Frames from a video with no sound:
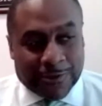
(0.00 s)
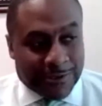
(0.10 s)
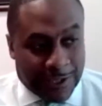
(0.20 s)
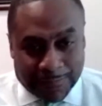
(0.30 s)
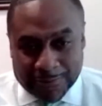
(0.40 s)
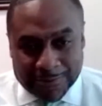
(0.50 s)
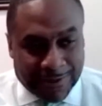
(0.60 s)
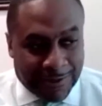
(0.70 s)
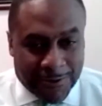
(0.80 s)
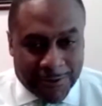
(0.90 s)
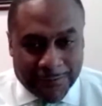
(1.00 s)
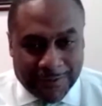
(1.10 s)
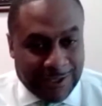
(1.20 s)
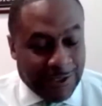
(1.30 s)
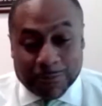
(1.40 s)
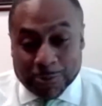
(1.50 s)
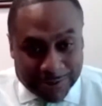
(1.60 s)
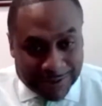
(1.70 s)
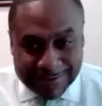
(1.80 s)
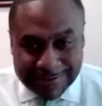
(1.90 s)
For example,
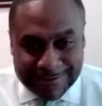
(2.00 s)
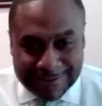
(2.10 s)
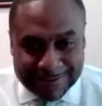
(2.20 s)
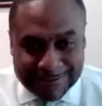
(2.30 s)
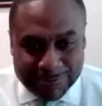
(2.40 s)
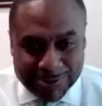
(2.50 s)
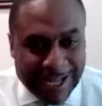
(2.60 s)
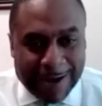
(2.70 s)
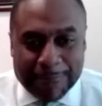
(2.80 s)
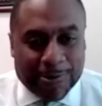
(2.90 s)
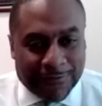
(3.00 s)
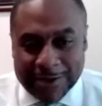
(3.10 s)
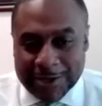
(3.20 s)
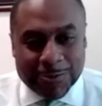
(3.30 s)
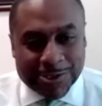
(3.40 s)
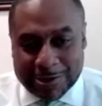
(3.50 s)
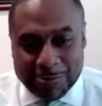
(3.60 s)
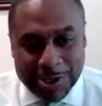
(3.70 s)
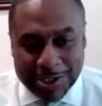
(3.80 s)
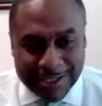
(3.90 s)
esports was not part of anyone's
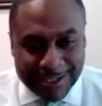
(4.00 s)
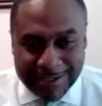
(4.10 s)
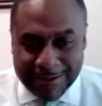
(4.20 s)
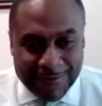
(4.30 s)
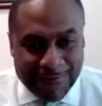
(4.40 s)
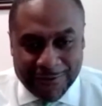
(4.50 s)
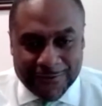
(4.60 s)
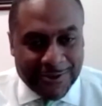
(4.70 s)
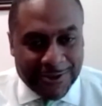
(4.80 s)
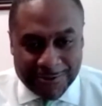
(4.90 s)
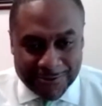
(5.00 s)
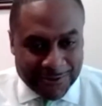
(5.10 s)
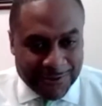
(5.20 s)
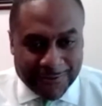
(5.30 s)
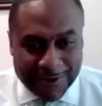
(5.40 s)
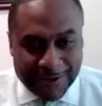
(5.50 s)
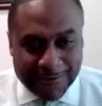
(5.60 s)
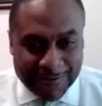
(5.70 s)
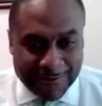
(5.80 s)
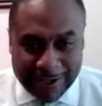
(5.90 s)
equation 15 years ago, right?
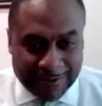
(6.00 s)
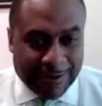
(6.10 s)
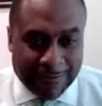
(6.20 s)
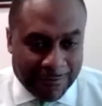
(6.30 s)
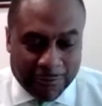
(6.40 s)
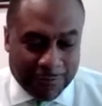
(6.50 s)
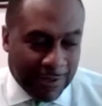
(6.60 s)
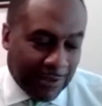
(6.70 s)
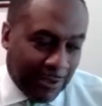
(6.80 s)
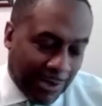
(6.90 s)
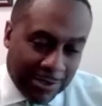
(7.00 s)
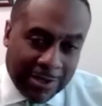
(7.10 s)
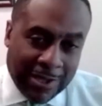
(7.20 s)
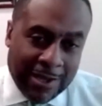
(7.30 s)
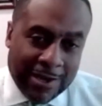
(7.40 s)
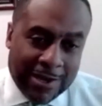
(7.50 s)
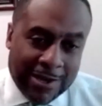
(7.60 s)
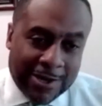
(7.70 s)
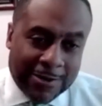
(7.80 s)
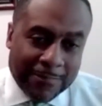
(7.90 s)
Or like that would have been limited.
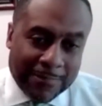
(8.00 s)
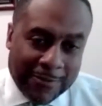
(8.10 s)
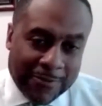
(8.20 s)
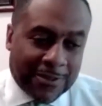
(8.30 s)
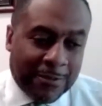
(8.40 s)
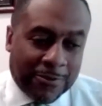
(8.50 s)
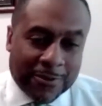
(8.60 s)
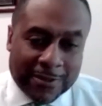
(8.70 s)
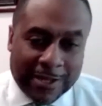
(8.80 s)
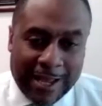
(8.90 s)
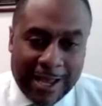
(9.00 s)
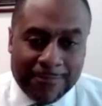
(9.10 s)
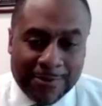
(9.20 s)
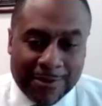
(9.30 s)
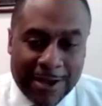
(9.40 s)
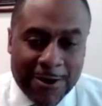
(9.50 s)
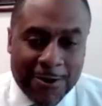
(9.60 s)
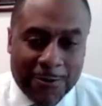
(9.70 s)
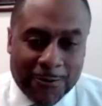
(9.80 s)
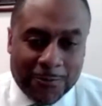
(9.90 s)
And some of the things that happen
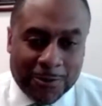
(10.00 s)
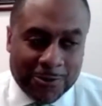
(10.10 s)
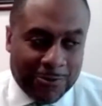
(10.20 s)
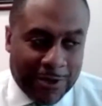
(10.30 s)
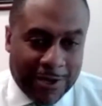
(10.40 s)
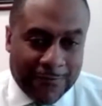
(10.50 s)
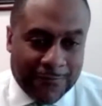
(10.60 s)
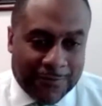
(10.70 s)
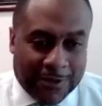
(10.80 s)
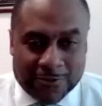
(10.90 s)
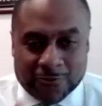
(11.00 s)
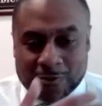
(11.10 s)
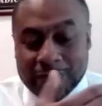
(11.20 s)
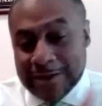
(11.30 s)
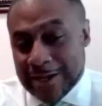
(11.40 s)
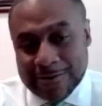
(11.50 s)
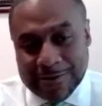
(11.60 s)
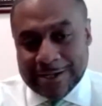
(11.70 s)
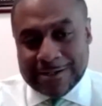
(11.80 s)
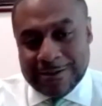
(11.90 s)
now where you have things driven down,
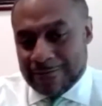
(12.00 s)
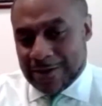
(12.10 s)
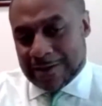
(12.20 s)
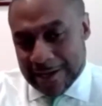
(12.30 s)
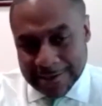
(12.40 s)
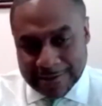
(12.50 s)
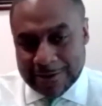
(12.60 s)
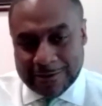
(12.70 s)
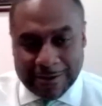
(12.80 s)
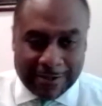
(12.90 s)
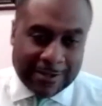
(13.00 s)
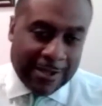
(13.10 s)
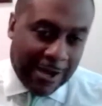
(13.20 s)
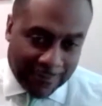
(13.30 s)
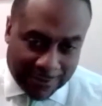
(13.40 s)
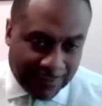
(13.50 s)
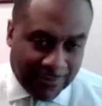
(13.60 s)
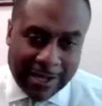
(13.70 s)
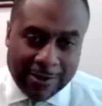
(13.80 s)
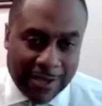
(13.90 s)
not even at the college level, at the conference
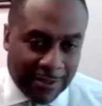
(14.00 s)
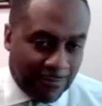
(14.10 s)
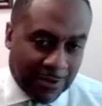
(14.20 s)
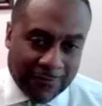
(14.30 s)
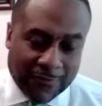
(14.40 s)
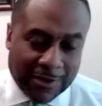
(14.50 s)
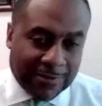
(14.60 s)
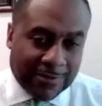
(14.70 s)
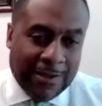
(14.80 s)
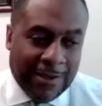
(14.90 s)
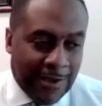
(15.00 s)
level, and how that's being affected.